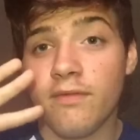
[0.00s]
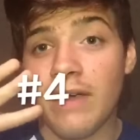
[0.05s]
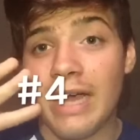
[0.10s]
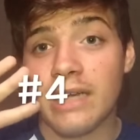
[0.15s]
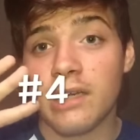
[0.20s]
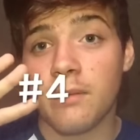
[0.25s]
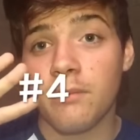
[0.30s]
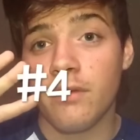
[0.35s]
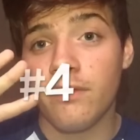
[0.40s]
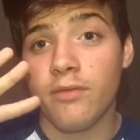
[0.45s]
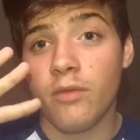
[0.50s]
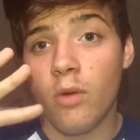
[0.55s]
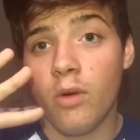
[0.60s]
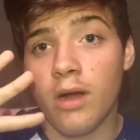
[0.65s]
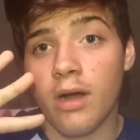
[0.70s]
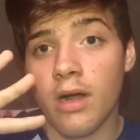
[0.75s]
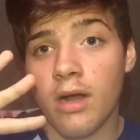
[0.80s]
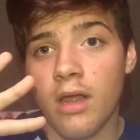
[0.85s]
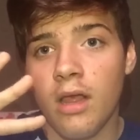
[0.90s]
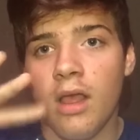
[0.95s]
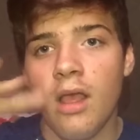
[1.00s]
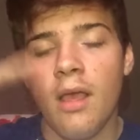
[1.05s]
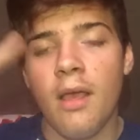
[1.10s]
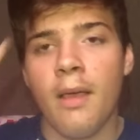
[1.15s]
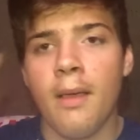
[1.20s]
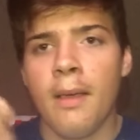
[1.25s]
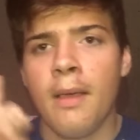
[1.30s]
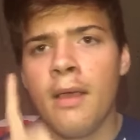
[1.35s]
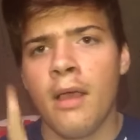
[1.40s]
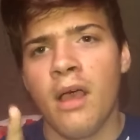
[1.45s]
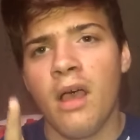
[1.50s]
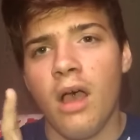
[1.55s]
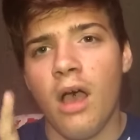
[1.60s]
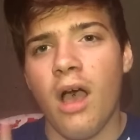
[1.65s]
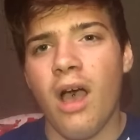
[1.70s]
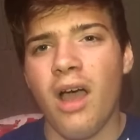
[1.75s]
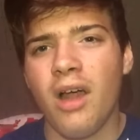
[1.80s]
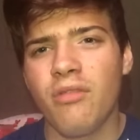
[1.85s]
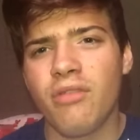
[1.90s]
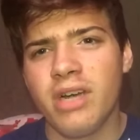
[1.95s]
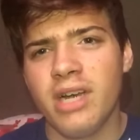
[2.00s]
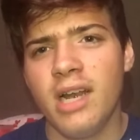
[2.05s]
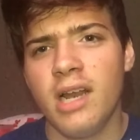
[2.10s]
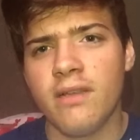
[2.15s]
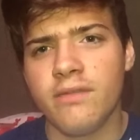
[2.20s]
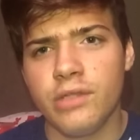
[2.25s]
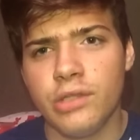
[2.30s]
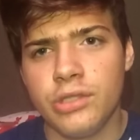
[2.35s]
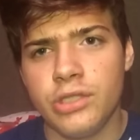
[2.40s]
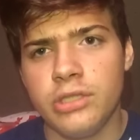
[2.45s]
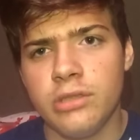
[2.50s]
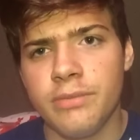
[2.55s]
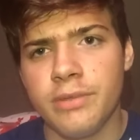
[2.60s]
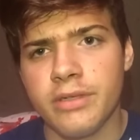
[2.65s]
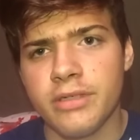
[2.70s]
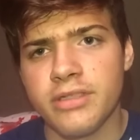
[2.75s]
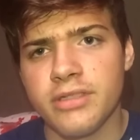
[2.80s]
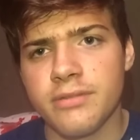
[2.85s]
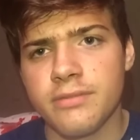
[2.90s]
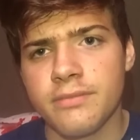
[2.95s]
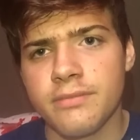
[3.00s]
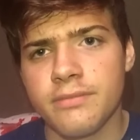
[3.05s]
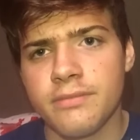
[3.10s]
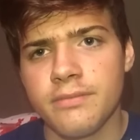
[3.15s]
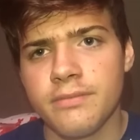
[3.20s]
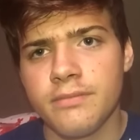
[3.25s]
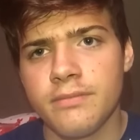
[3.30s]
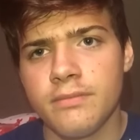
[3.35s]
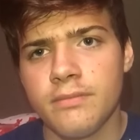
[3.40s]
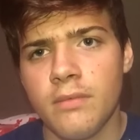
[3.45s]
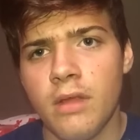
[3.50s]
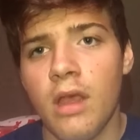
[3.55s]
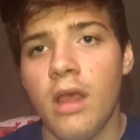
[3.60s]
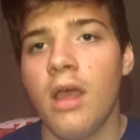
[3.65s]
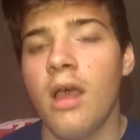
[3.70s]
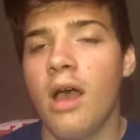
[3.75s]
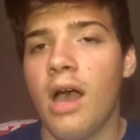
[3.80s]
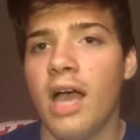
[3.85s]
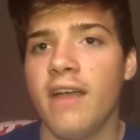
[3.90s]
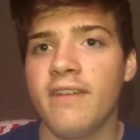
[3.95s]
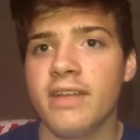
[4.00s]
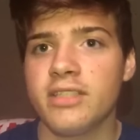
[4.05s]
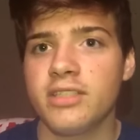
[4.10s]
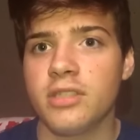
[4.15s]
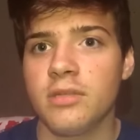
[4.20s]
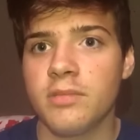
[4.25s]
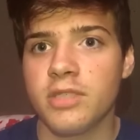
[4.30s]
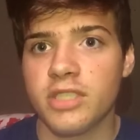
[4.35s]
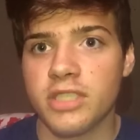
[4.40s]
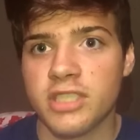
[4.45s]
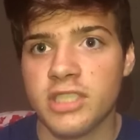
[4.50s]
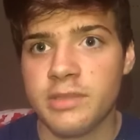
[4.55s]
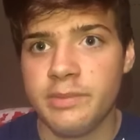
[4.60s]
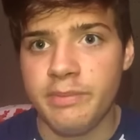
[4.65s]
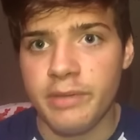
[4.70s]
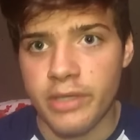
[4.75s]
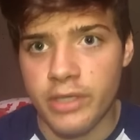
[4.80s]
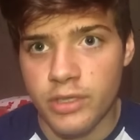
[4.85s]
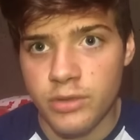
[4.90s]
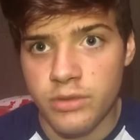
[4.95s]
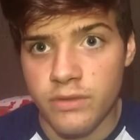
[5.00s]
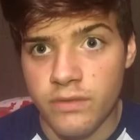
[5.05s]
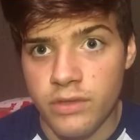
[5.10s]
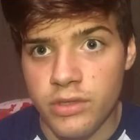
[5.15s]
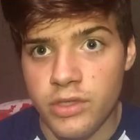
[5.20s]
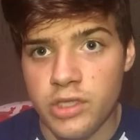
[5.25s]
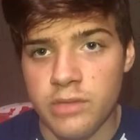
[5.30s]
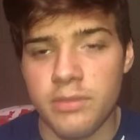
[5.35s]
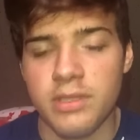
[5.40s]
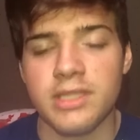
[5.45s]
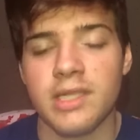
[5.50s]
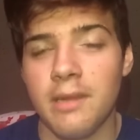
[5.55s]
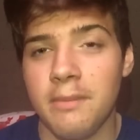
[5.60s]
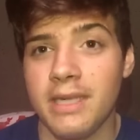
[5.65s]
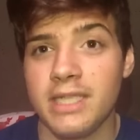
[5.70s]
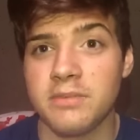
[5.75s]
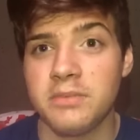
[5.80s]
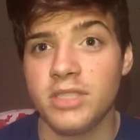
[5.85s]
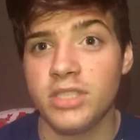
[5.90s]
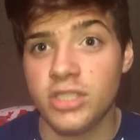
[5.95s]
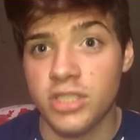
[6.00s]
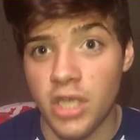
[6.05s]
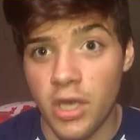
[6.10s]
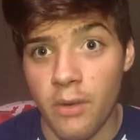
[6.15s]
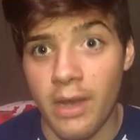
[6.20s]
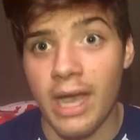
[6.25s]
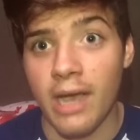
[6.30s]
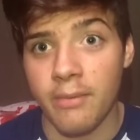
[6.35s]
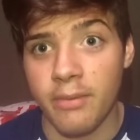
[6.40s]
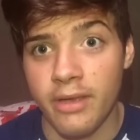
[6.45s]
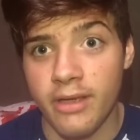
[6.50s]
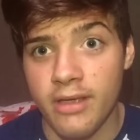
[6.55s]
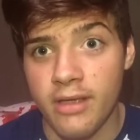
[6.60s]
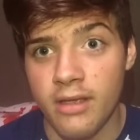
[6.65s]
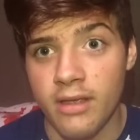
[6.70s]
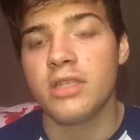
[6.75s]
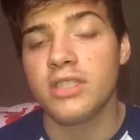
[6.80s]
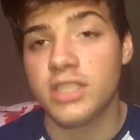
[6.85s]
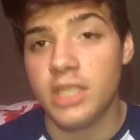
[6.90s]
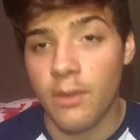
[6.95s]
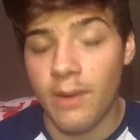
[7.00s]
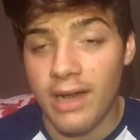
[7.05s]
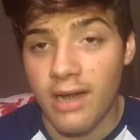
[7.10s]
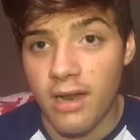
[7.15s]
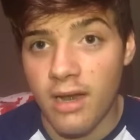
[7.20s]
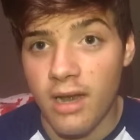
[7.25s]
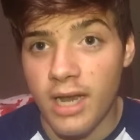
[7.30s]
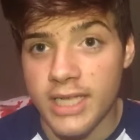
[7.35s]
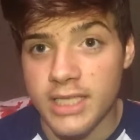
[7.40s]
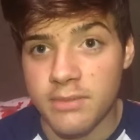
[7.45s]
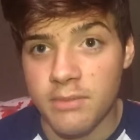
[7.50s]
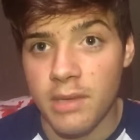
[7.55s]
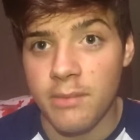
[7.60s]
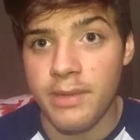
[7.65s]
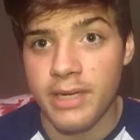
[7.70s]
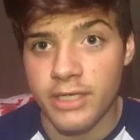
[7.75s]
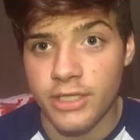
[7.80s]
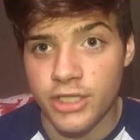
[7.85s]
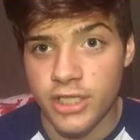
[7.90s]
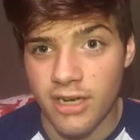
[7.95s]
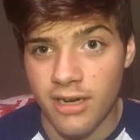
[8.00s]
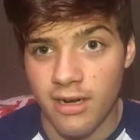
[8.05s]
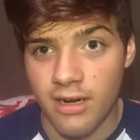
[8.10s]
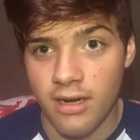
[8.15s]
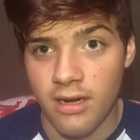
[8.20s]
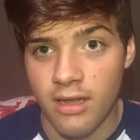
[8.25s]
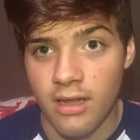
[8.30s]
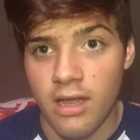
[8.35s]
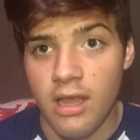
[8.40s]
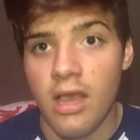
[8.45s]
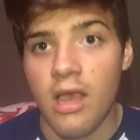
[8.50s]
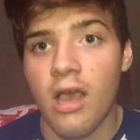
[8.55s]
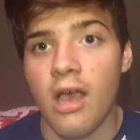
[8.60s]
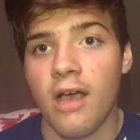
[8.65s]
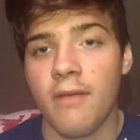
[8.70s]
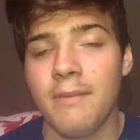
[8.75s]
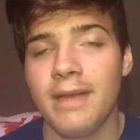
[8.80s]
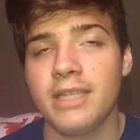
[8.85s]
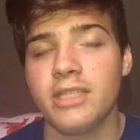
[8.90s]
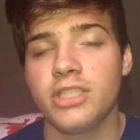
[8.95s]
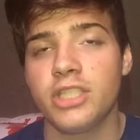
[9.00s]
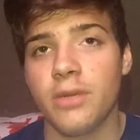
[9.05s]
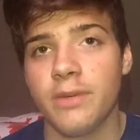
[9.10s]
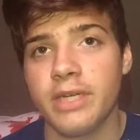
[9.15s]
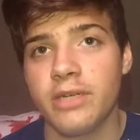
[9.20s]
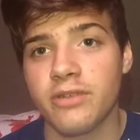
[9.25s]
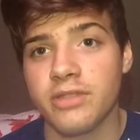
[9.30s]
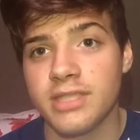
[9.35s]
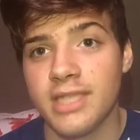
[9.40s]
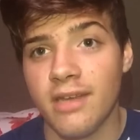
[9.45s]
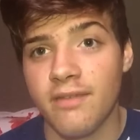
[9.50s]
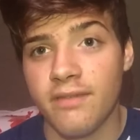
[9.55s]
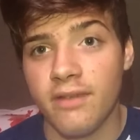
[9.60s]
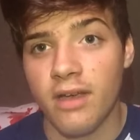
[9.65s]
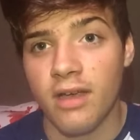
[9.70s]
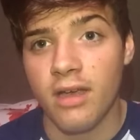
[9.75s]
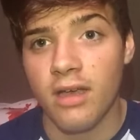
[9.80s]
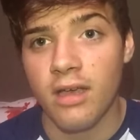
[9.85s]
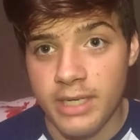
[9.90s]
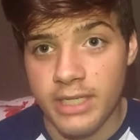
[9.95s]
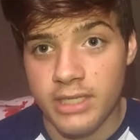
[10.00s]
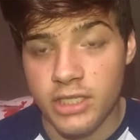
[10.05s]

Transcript: Fact number four, I really love YouTubers. I've had so much experience with YouTubers and it makes me so happy. Zoella liked my picture. I met Joey Graceffa.